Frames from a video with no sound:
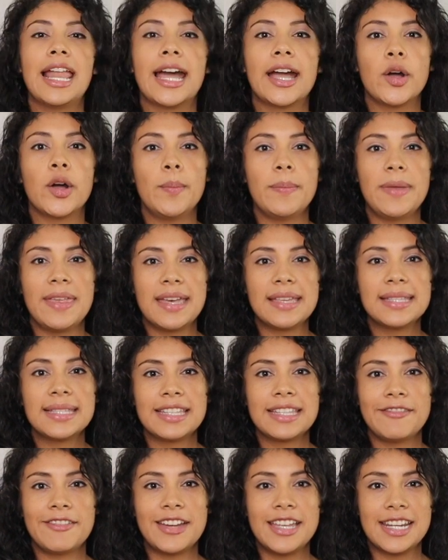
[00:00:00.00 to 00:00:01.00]
La comida
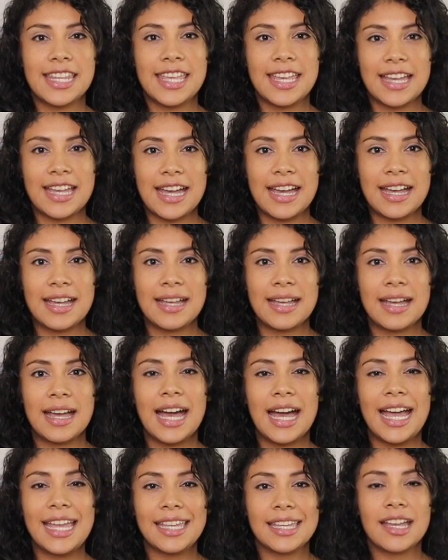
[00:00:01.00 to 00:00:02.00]
se ve rica,
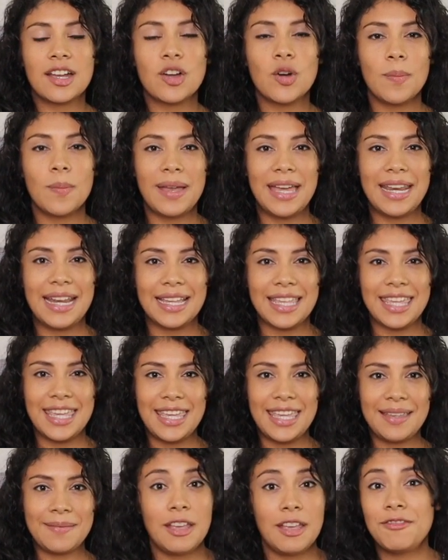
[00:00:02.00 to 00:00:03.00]
hay que comer
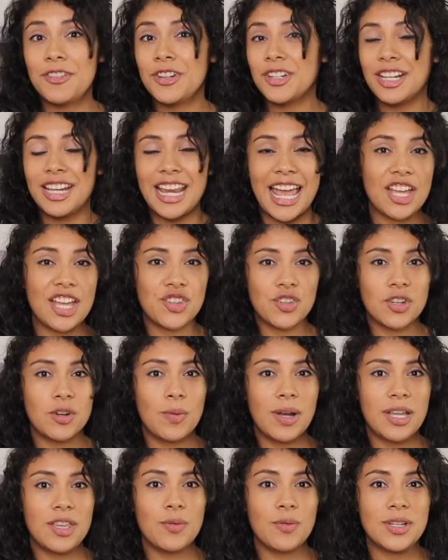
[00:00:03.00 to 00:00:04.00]
aquí. If you're not sure
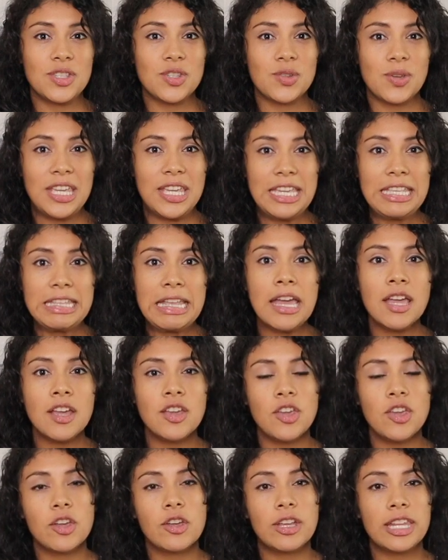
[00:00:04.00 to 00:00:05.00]
what you want to eat,
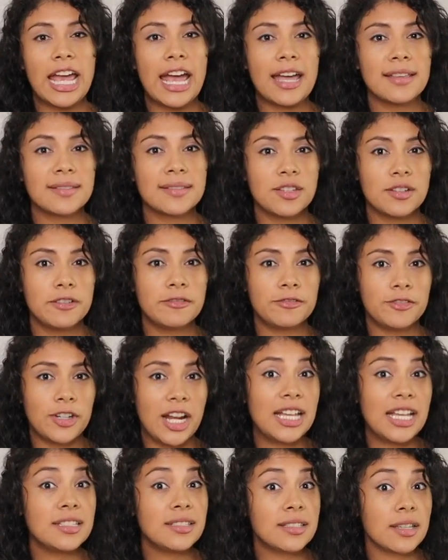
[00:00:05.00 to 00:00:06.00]
you could ask your
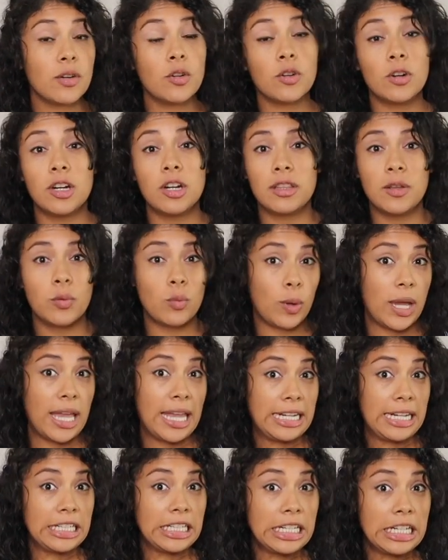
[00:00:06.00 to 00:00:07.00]
friend or the
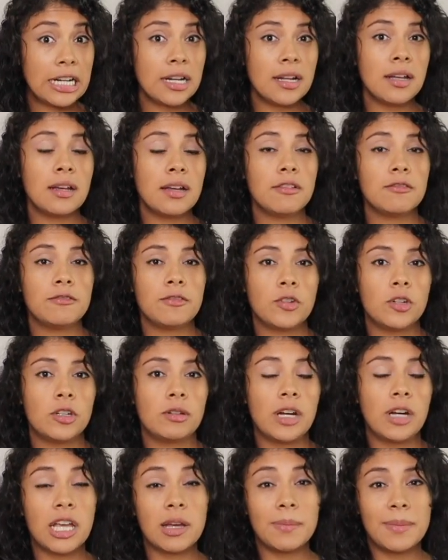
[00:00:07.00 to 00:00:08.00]
waiter
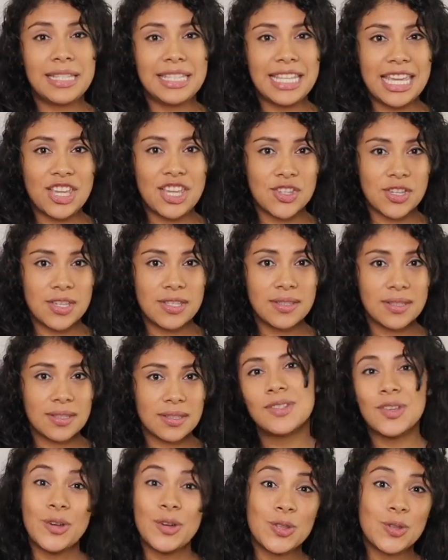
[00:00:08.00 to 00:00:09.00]
for recommendations.
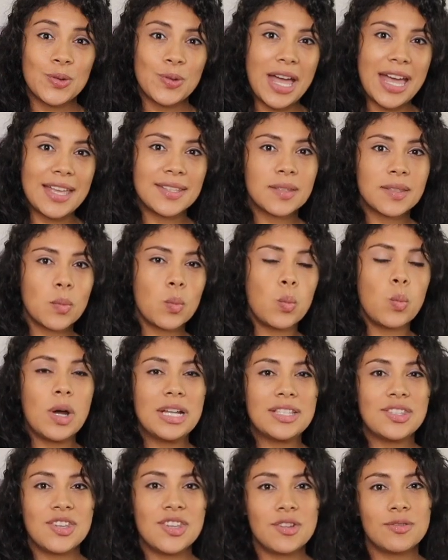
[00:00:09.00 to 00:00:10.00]
So to ask,
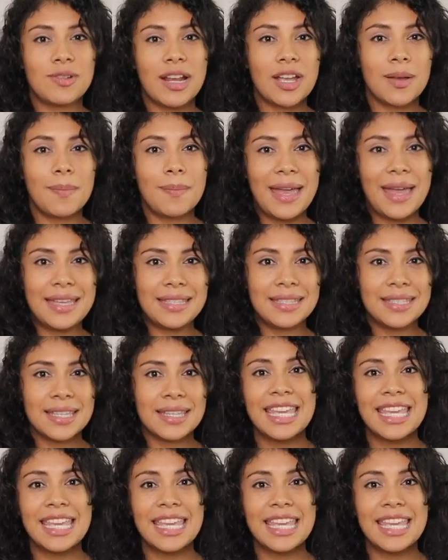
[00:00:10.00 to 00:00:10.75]
what do you recommend?